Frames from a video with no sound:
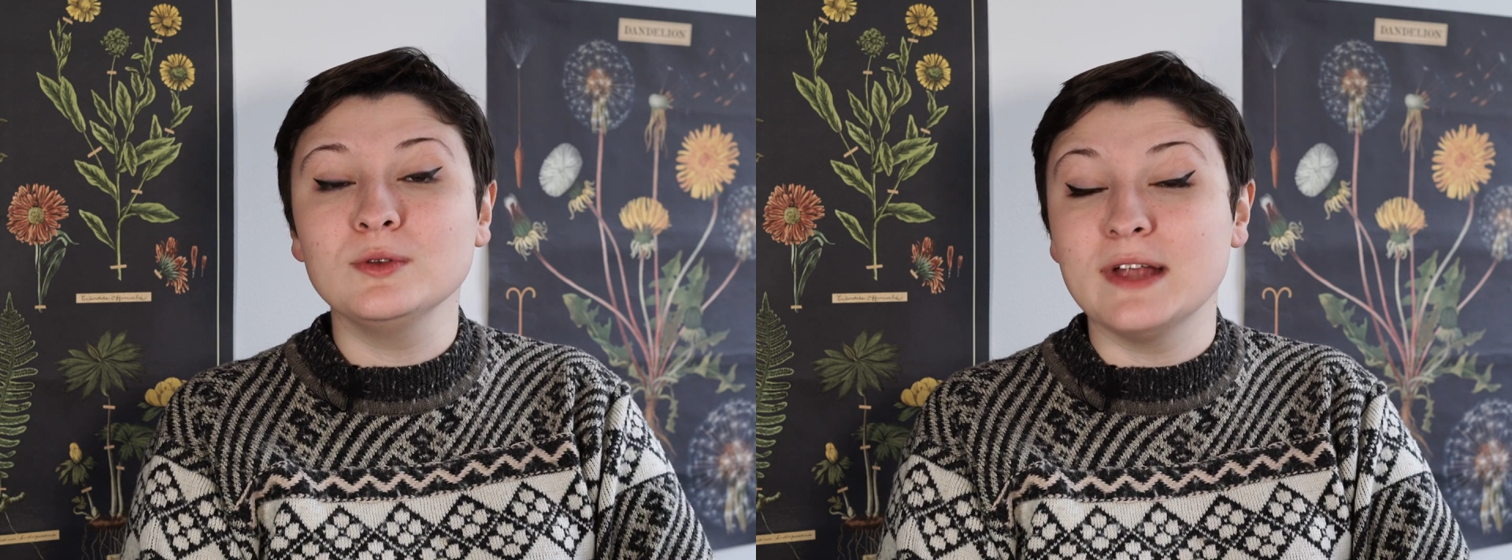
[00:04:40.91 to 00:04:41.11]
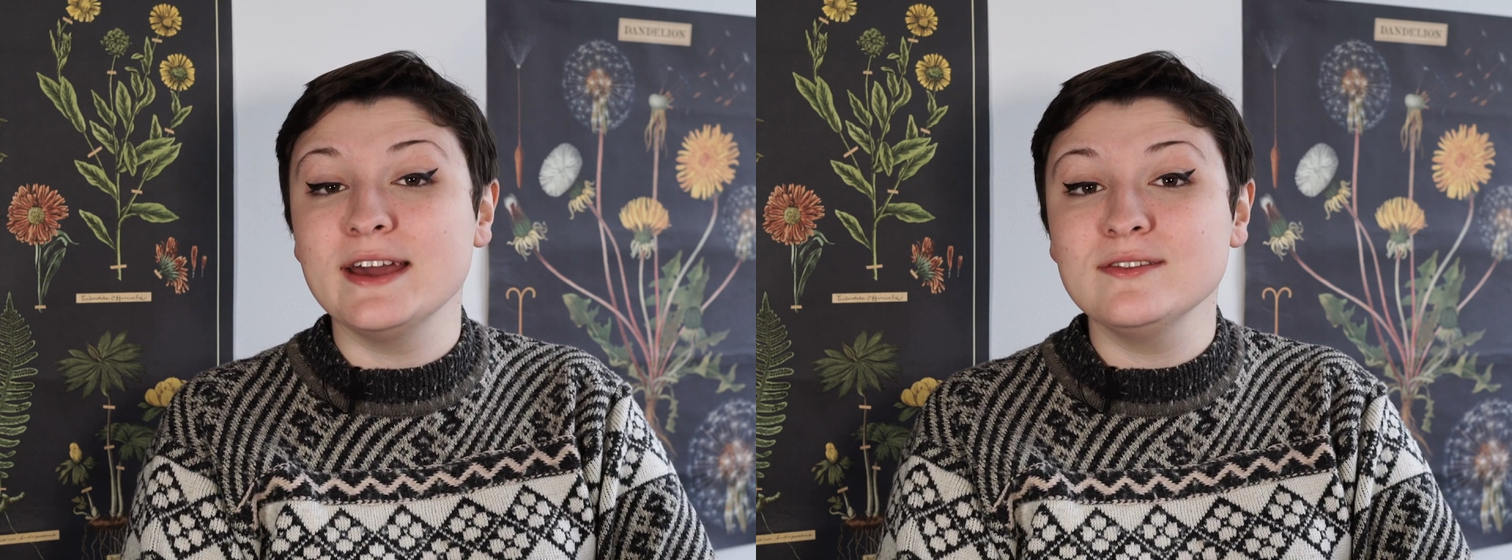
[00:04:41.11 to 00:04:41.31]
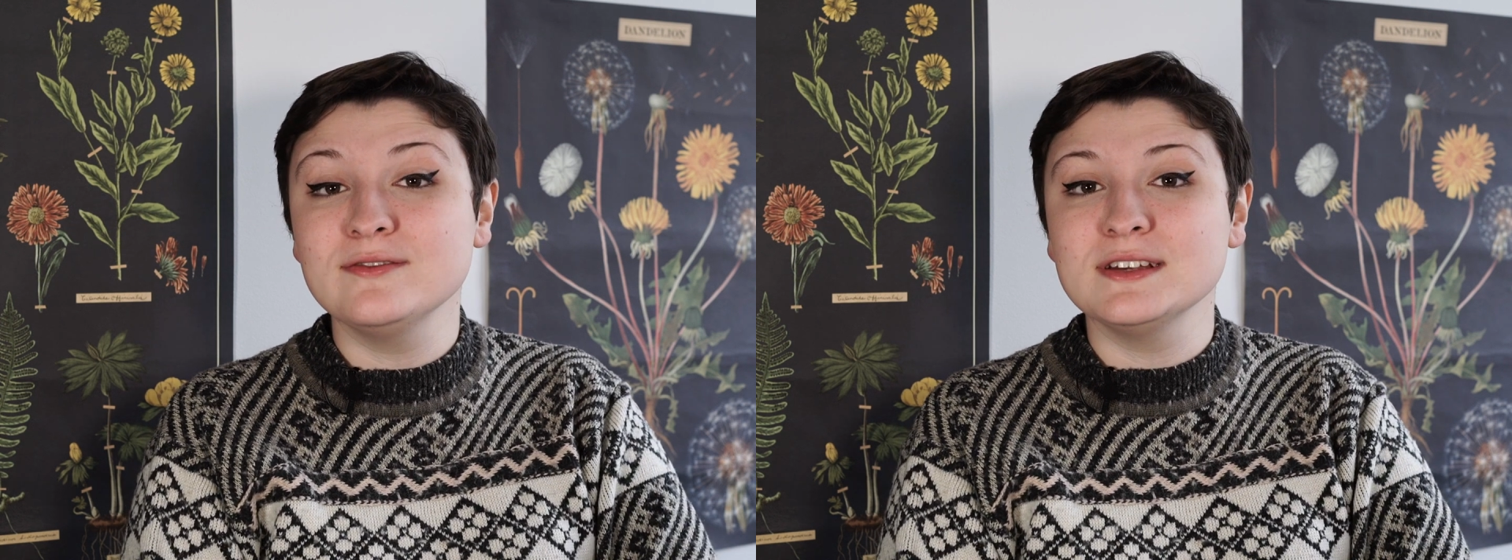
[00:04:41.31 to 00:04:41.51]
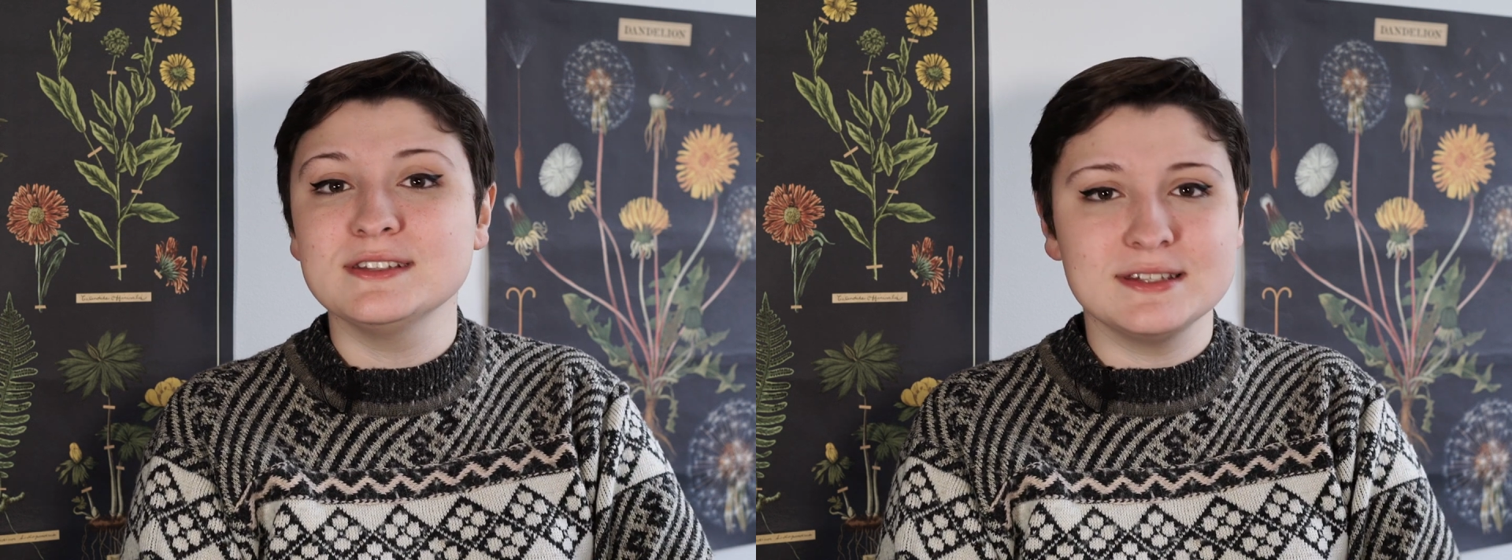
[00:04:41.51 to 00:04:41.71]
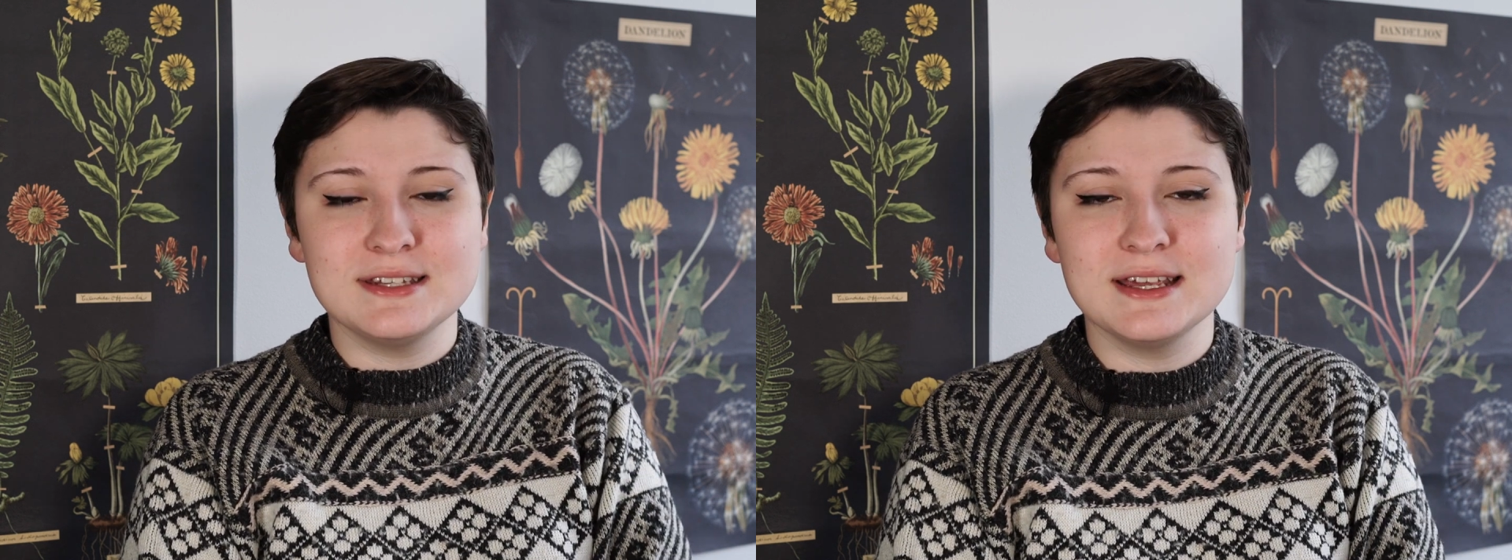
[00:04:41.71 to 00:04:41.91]
life
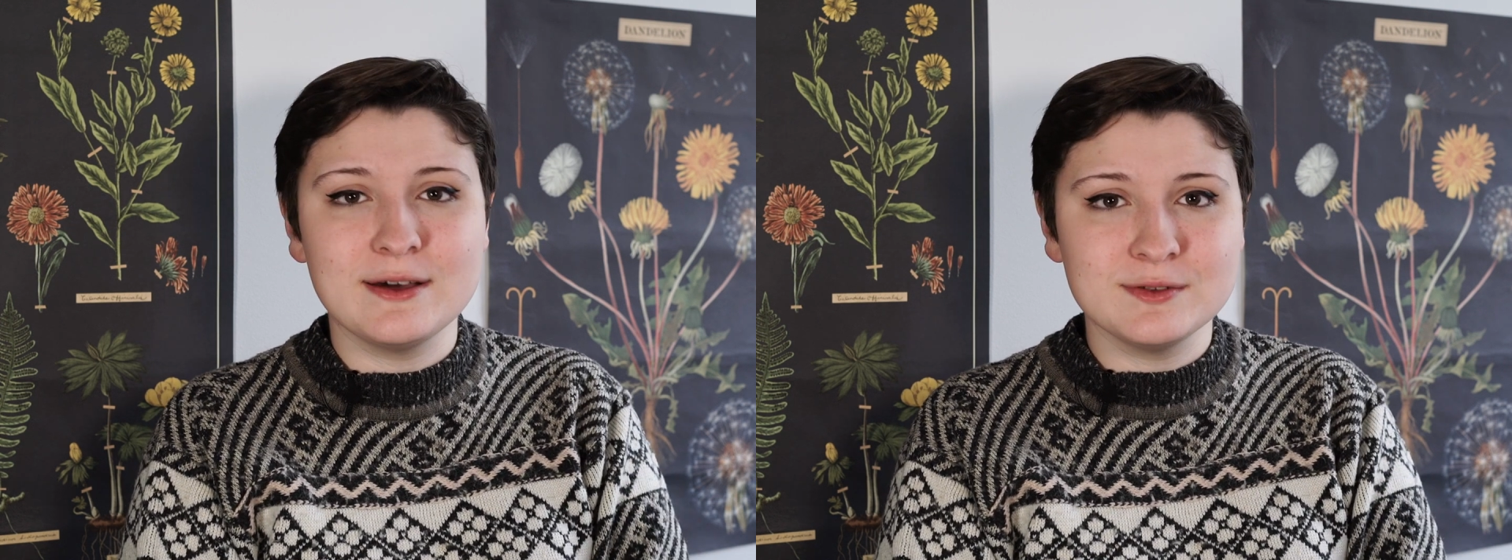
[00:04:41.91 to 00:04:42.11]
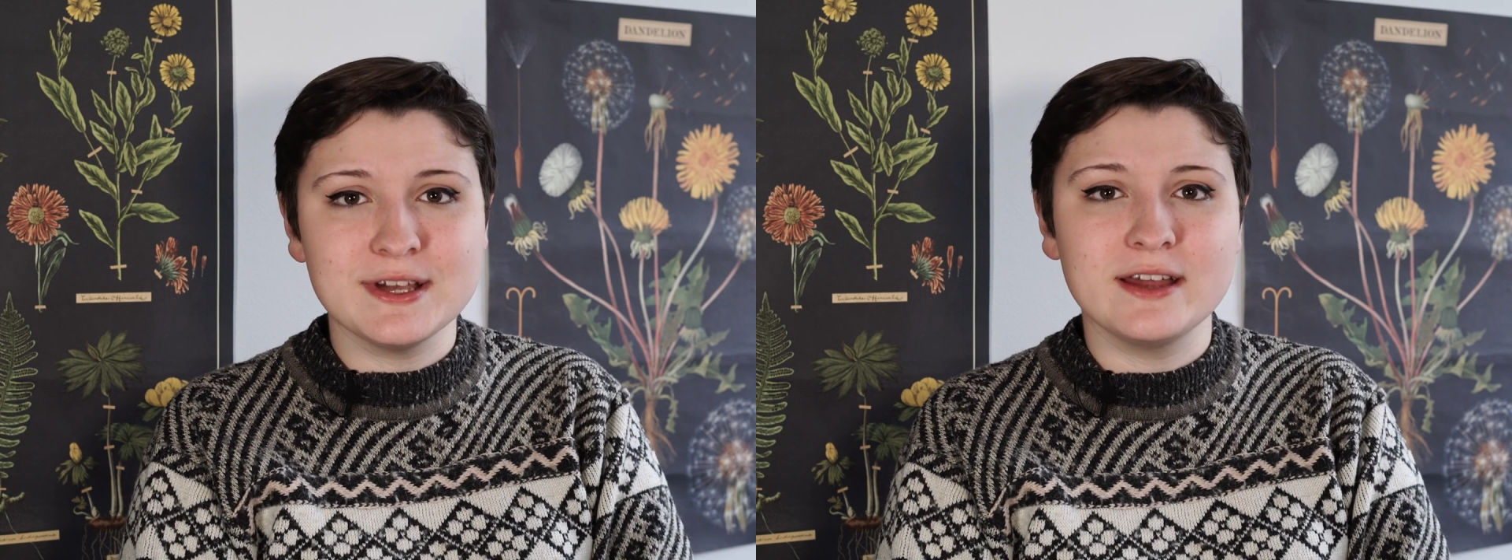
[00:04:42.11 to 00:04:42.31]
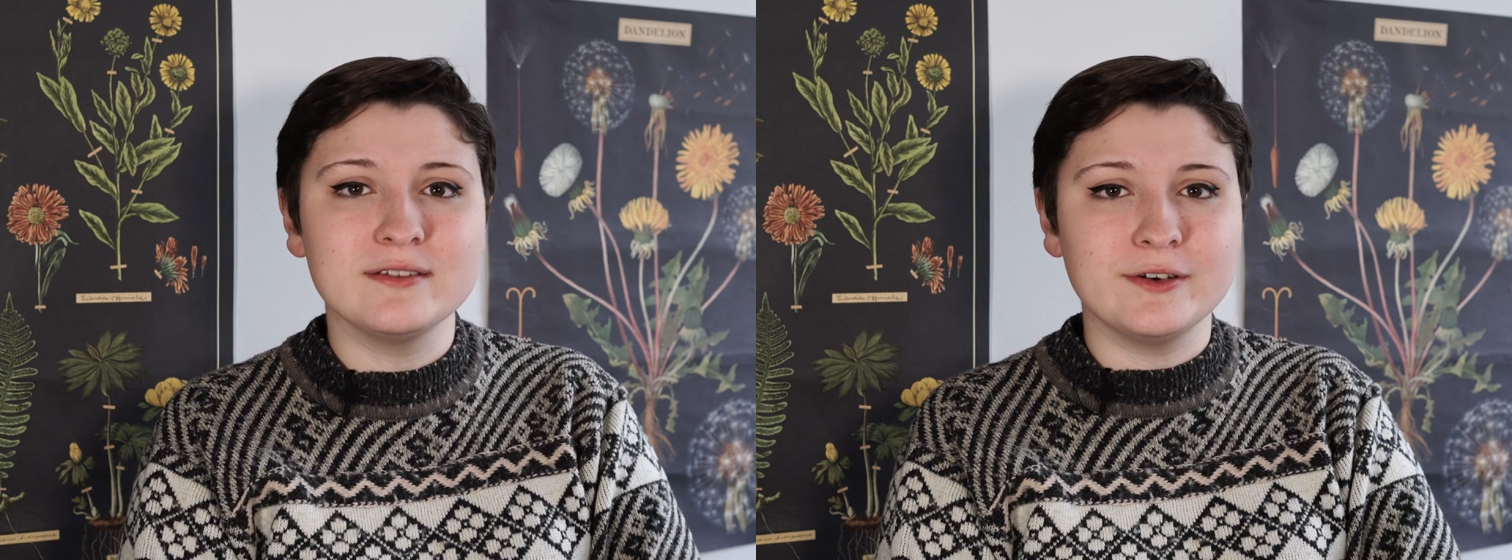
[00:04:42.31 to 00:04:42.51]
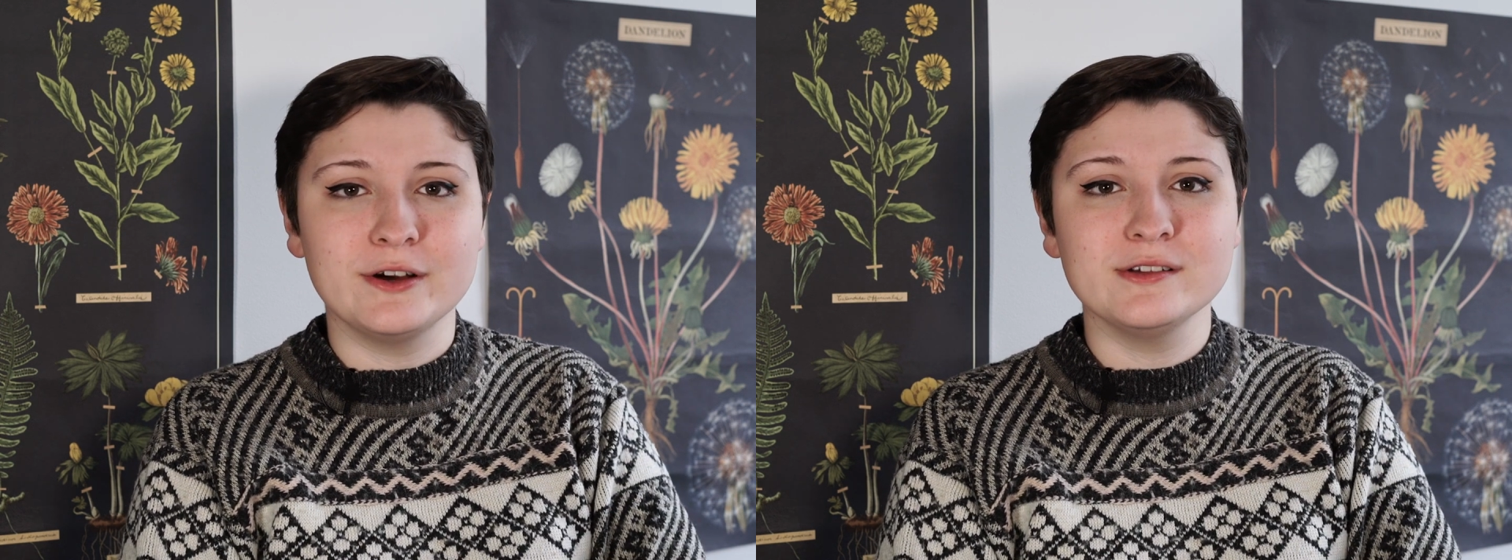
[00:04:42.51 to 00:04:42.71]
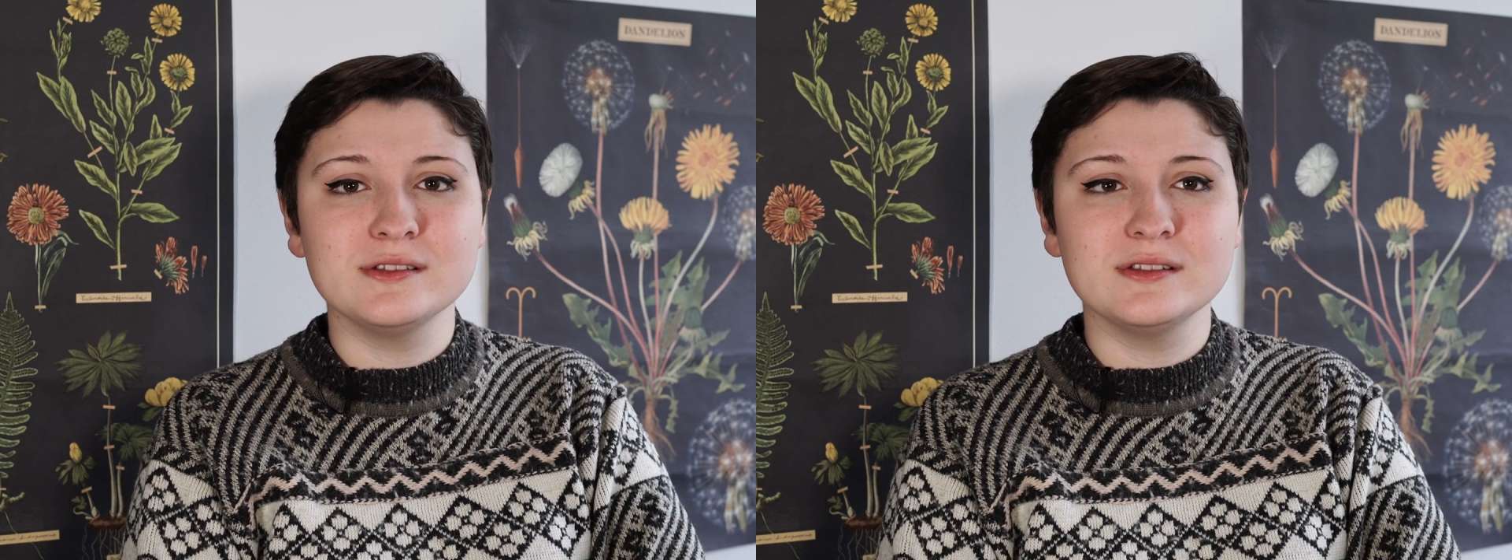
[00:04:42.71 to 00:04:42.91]
existing outside of
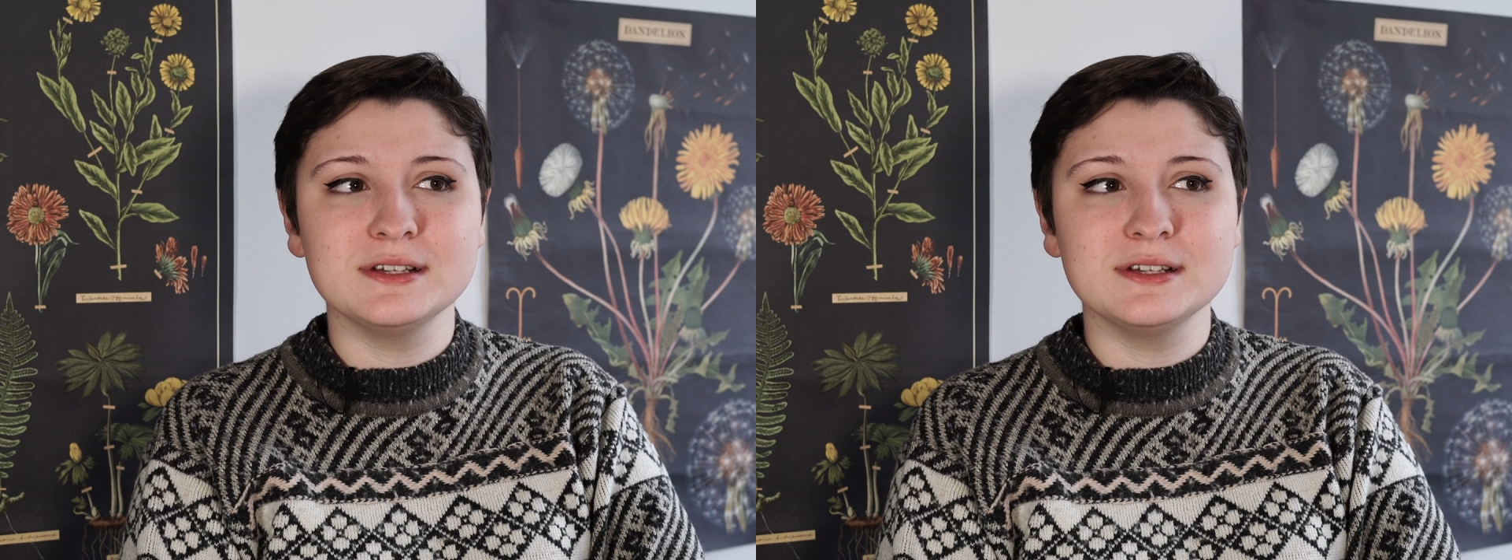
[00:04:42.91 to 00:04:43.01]
Earth